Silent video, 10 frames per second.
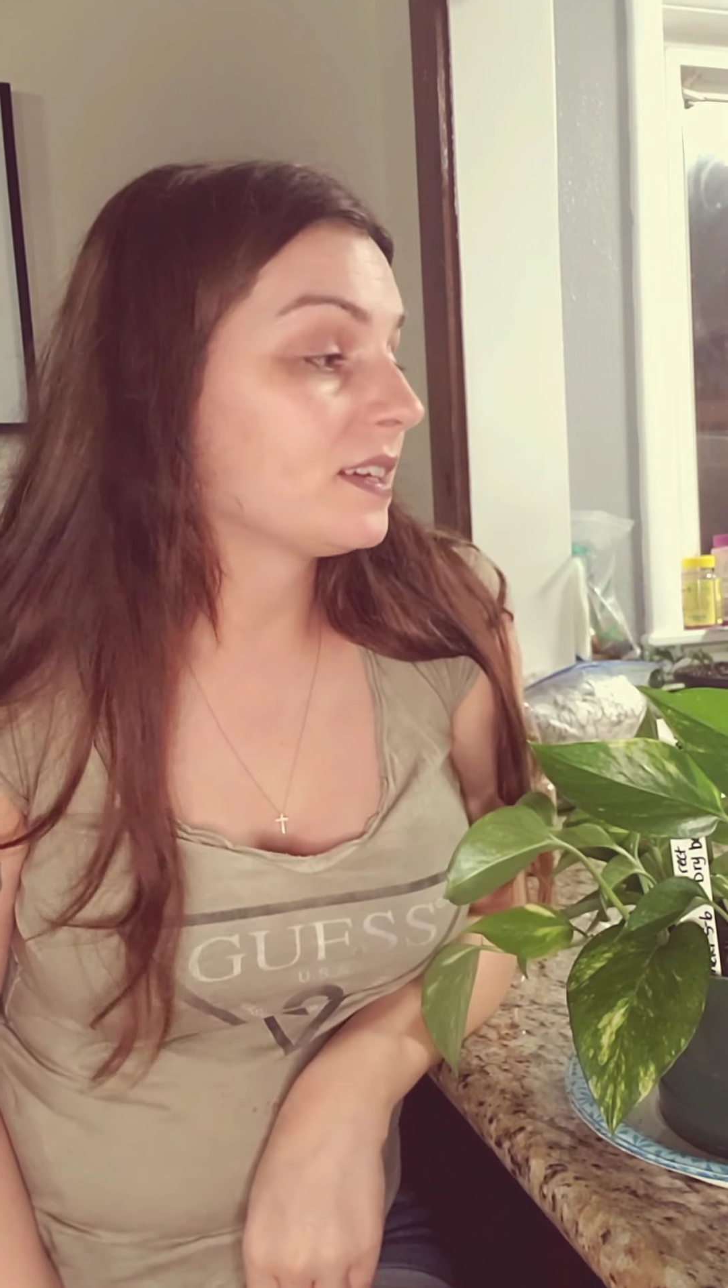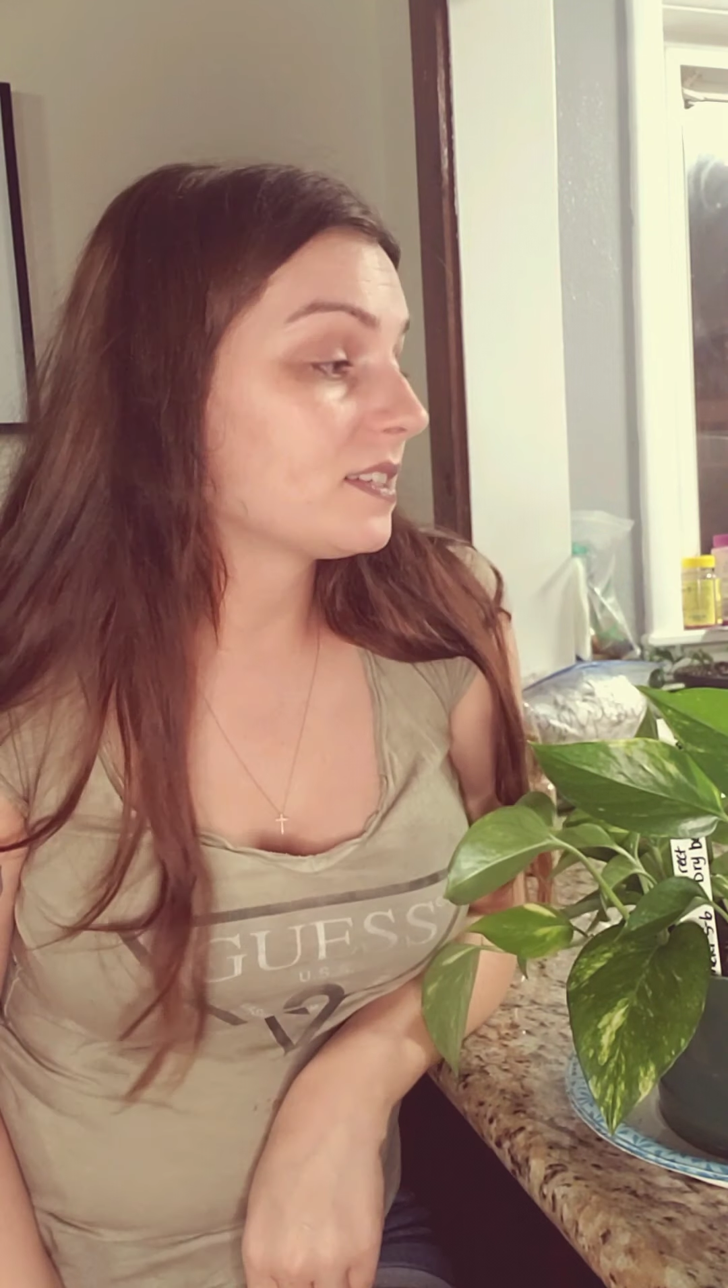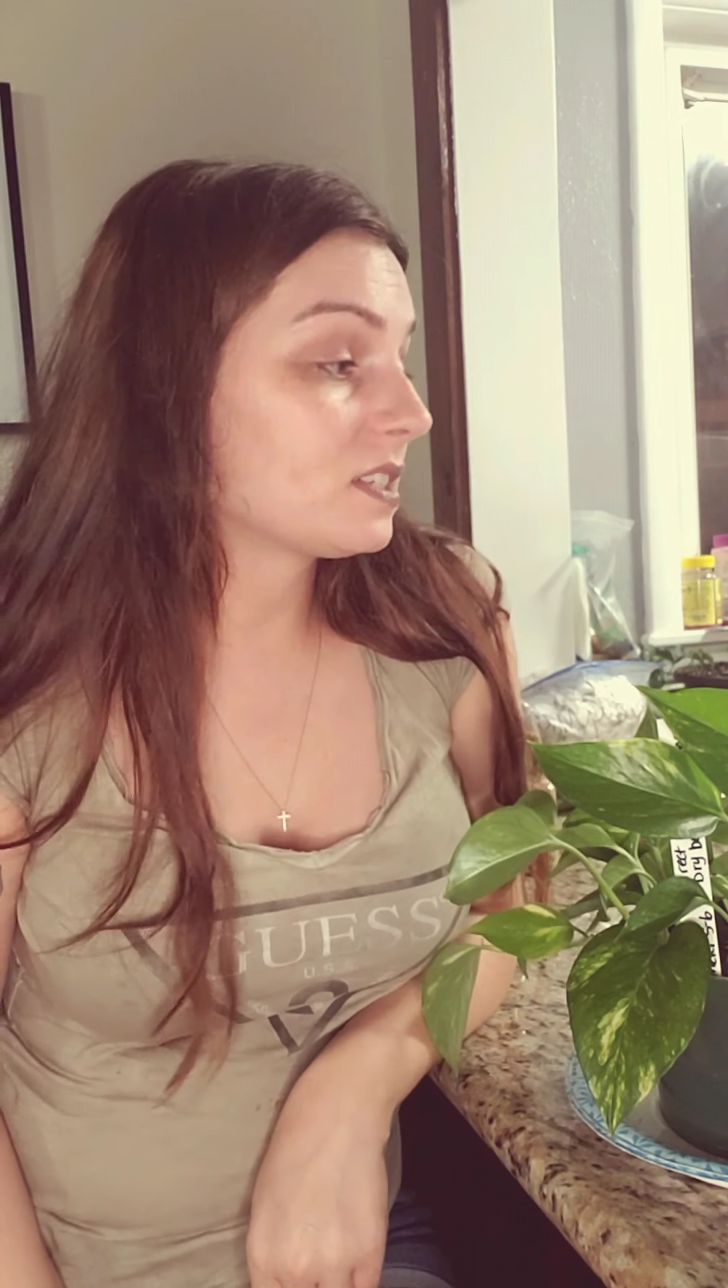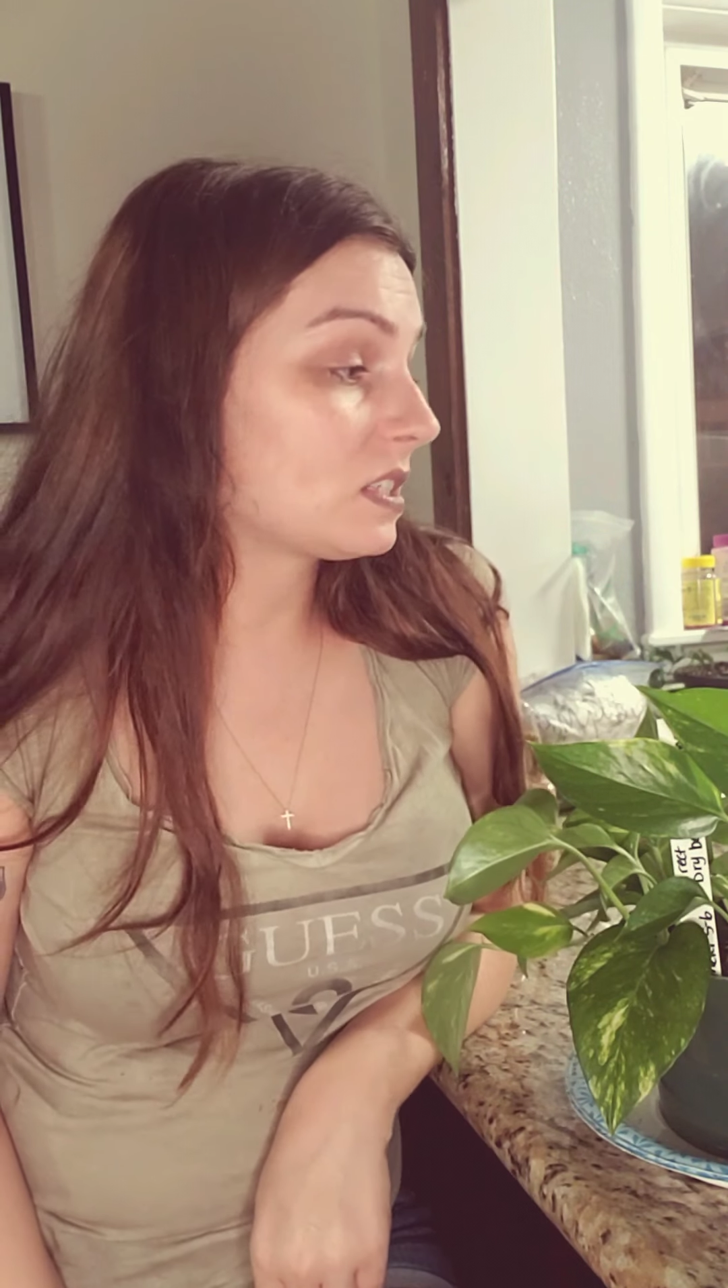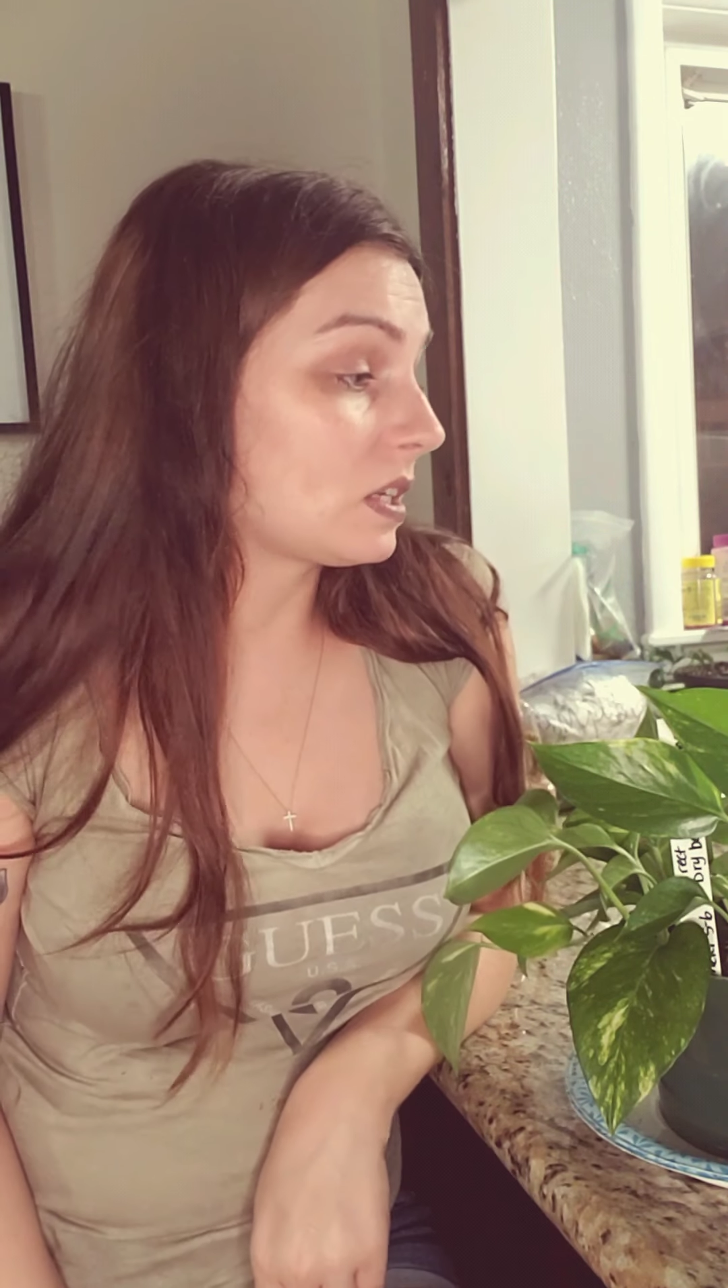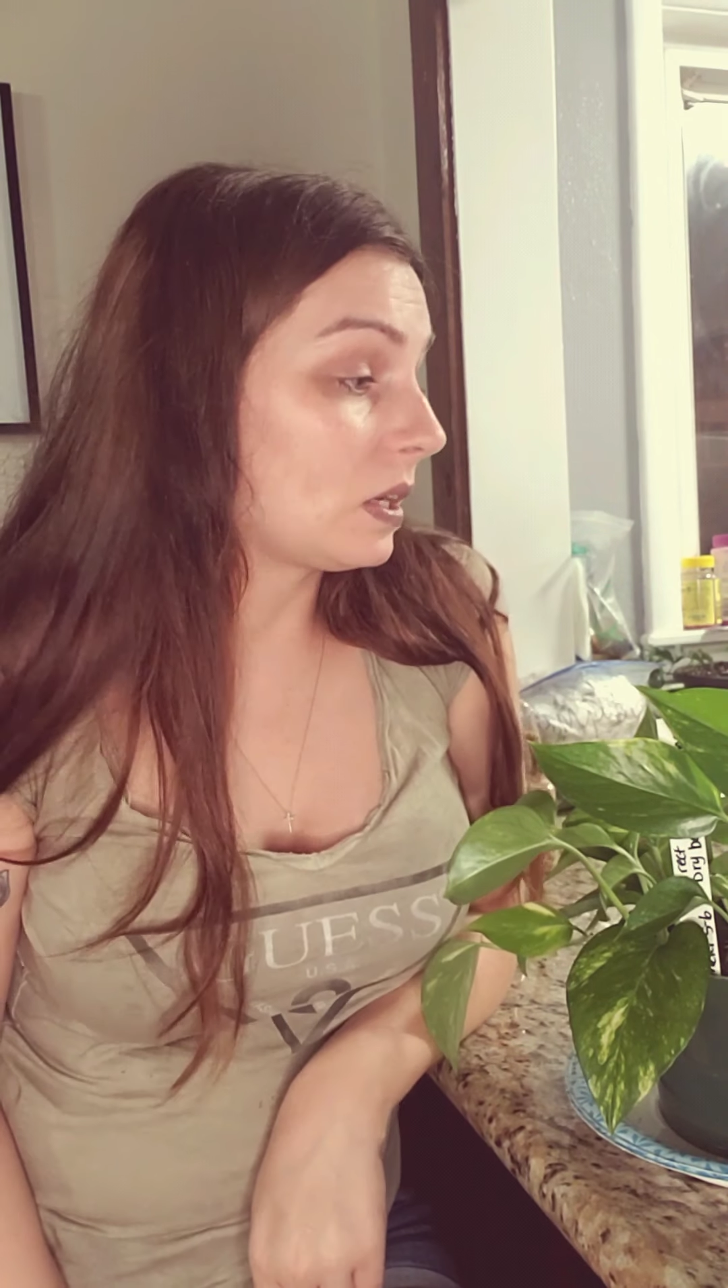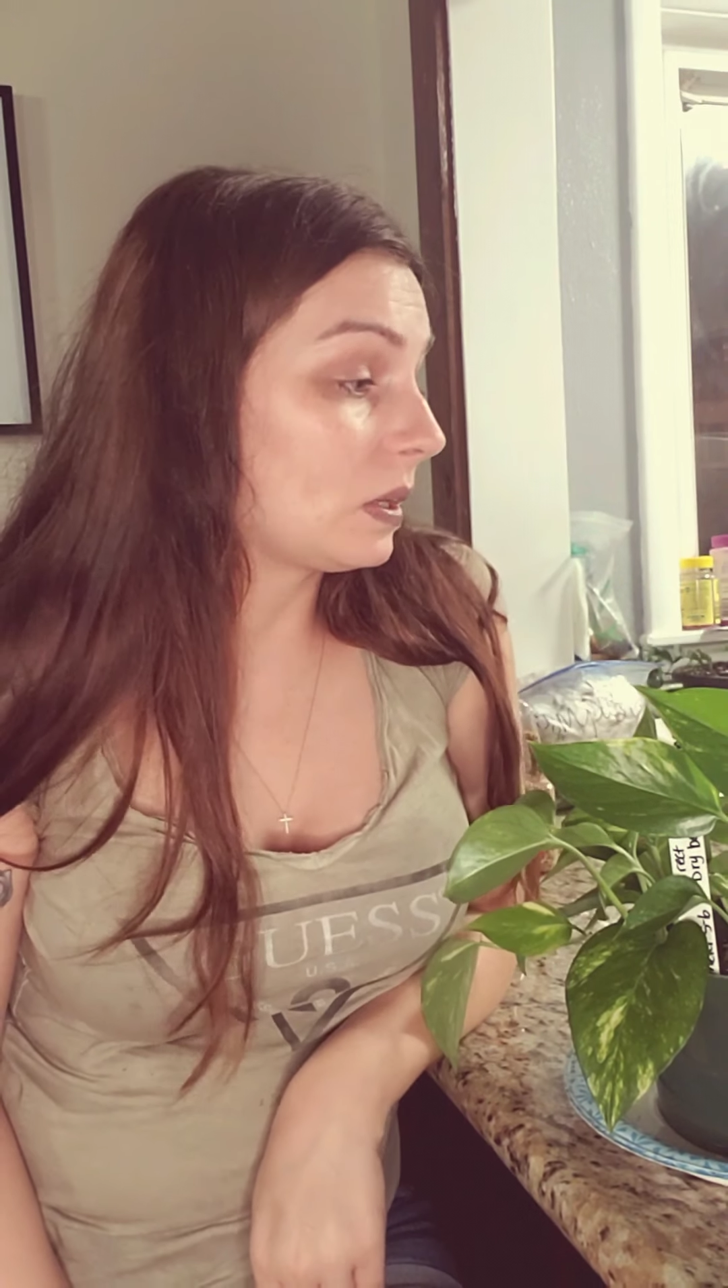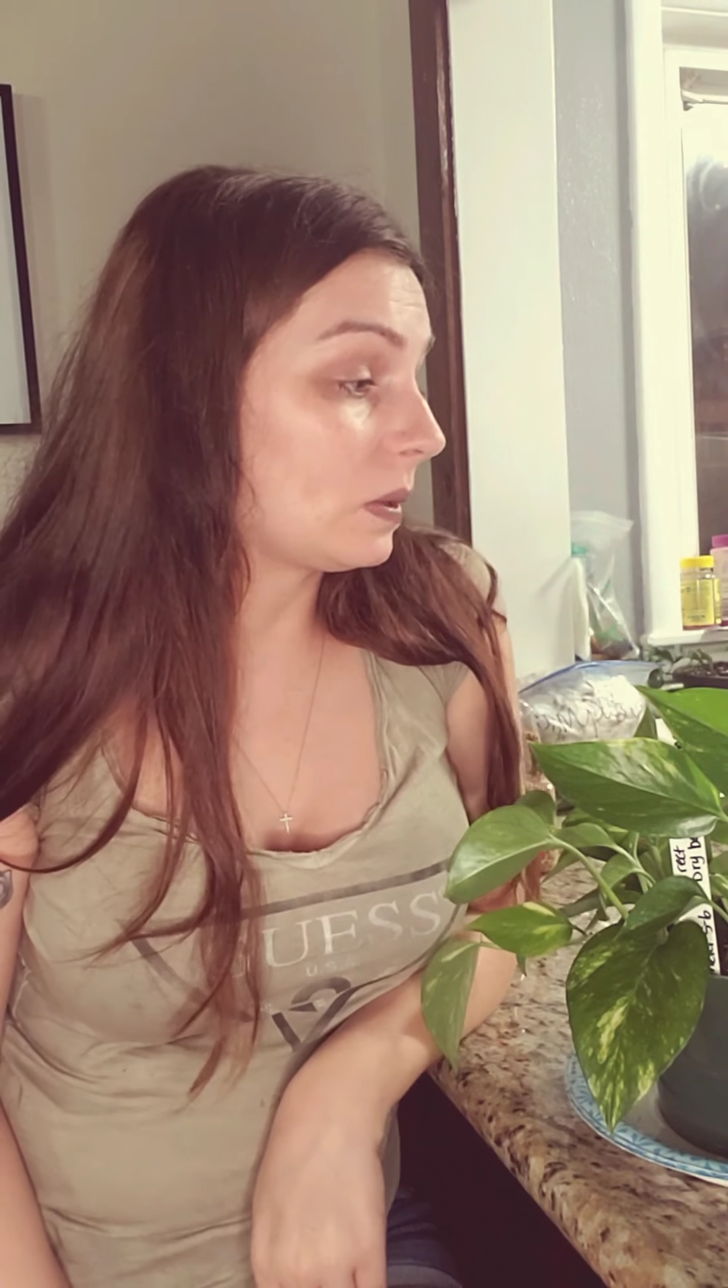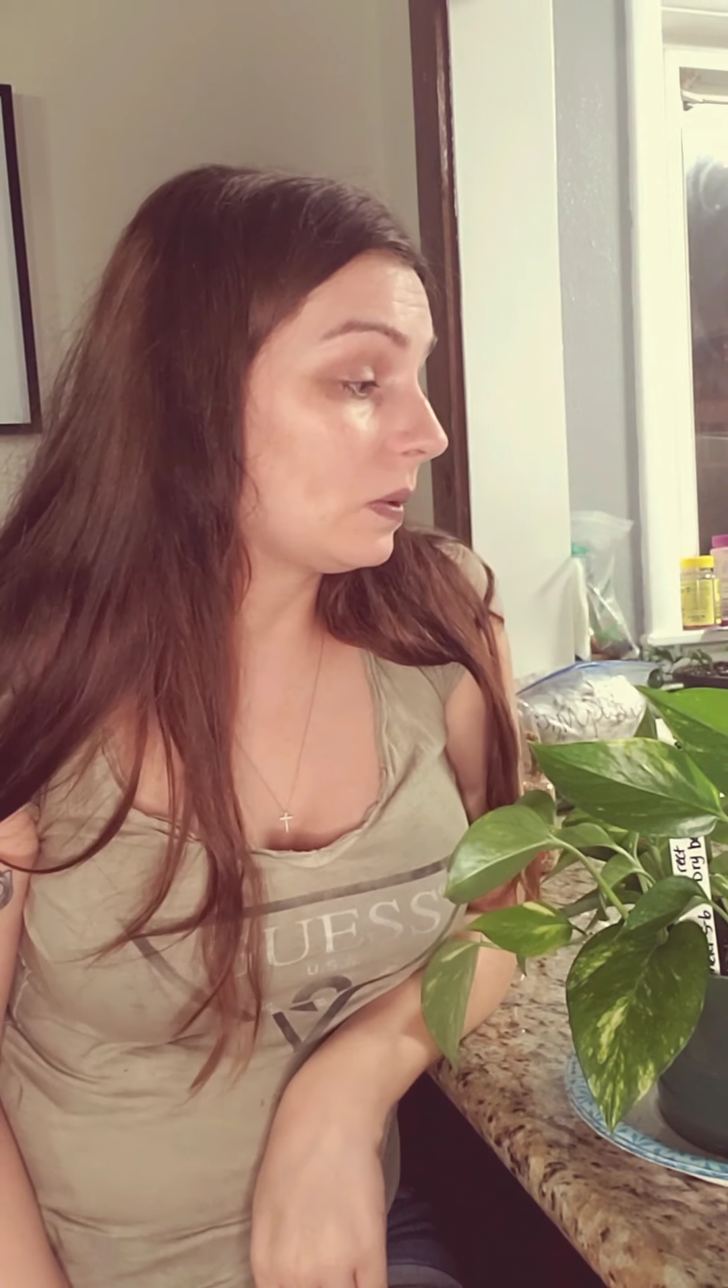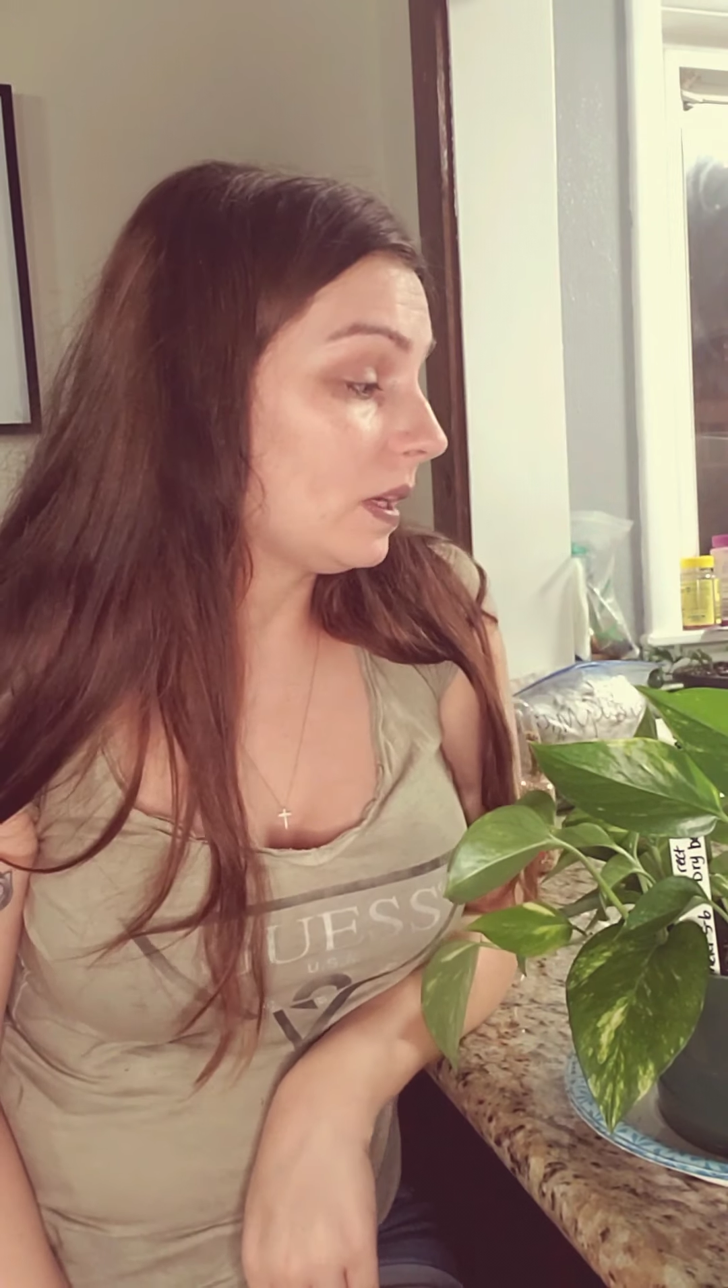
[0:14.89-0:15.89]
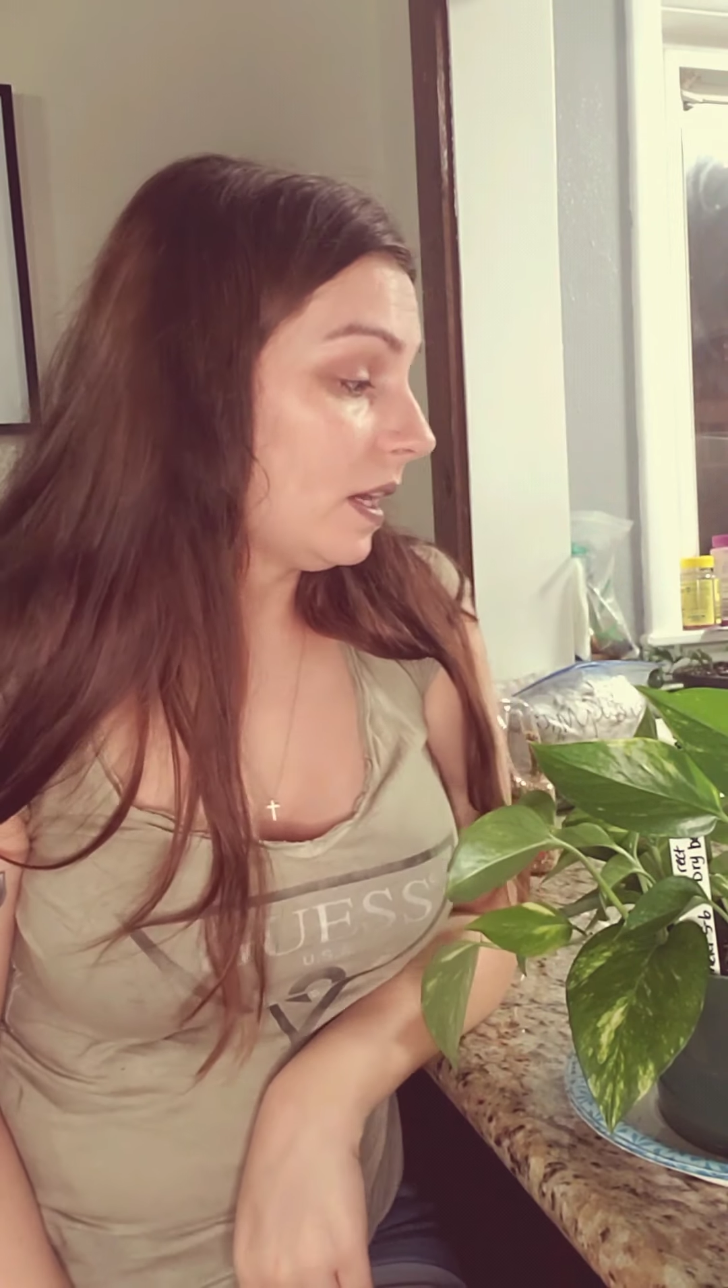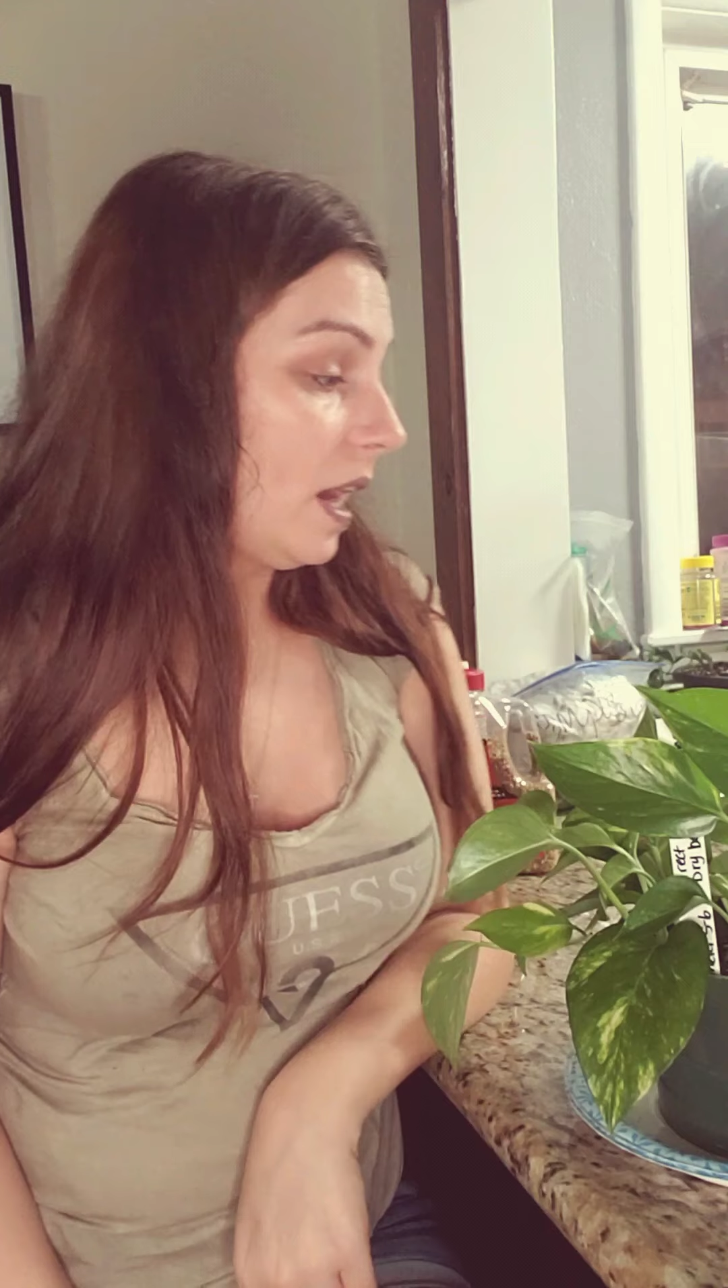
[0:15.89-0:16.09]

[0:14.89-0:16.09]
So